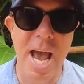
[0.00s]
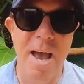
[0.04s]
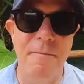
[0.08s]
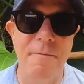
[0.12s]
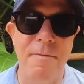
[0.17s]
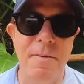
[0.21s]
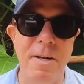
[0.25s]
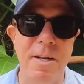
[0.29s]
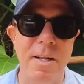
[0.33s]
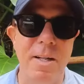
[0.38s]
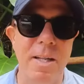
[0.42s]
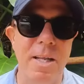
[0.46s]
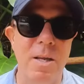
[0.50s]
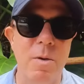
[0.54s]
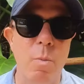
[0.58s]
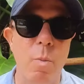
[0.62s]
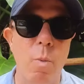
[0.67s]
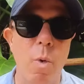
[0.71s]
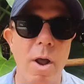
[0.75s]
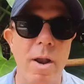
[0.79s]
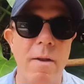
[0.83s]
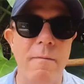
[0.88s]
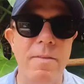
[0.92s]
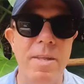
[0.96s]
definitely
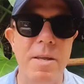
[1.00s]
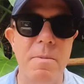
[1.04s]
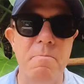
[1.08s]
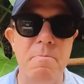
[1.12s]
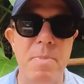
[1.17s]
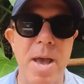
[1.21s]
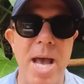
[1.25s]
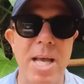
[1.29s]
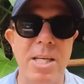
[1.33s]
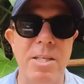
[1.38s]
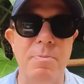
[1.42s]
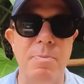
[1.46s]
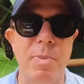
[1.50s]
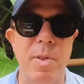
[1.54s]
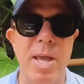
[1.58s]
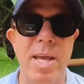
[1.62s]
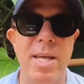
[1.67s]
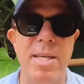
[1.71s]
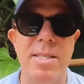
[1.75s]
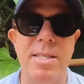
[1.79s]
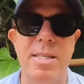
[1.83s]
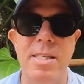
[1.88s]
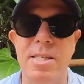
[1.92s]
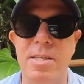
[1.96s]
one of the best
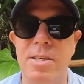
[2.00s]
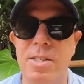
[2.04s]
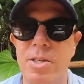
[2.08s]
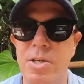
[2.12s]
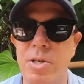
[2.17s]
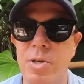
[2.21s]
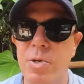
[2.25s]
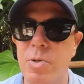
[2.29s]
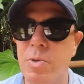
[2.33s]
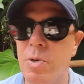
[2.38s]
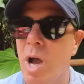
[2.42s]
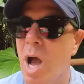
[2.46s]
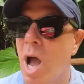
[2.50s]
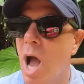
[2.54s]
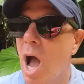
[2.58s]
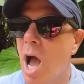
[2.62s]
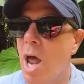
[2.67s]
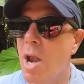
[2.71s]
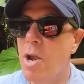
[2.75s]
places to